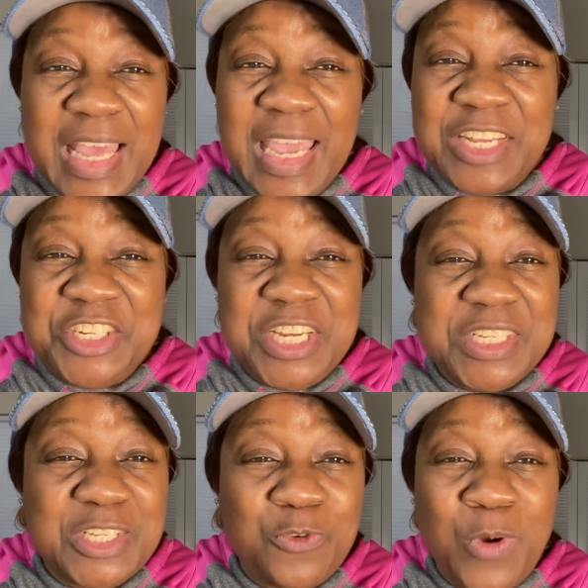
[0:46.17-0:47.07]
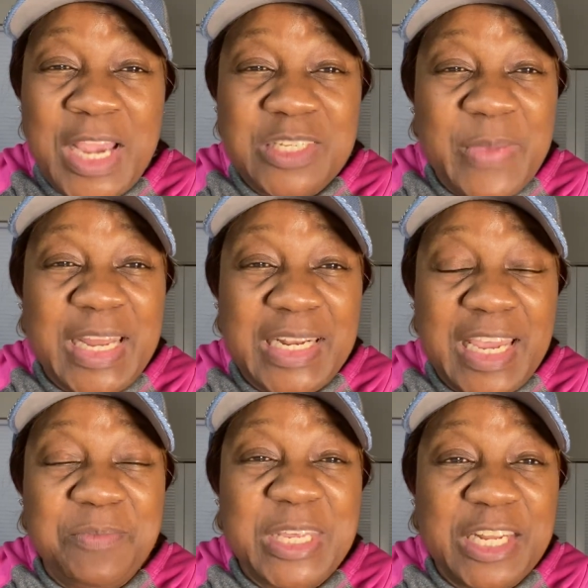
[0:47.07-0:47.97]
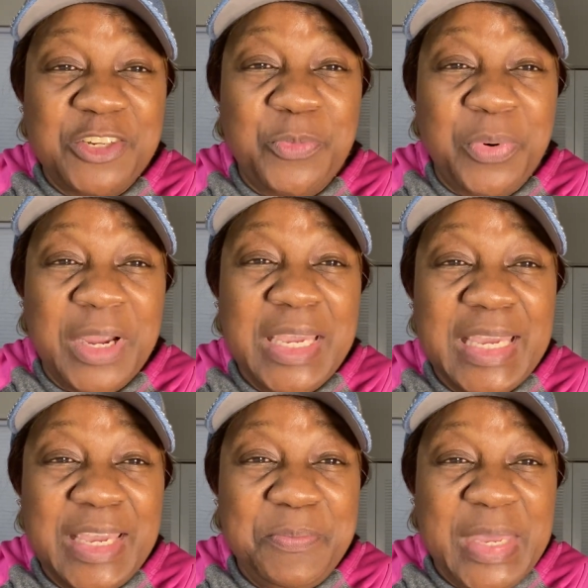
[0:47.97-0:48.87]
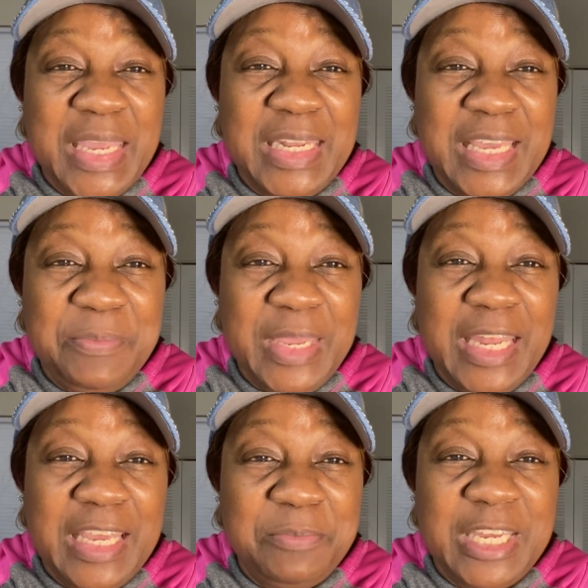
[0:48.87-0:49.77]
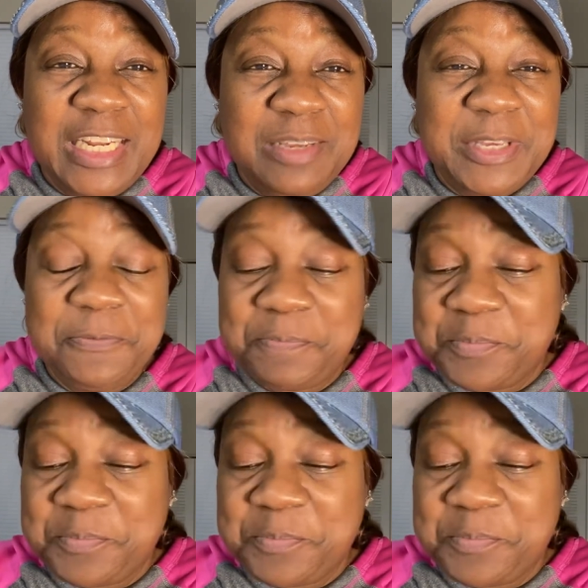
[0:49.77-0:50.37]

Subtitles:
In Jesus Christ's mighty name that I do pray, amen, amen, amen, amen.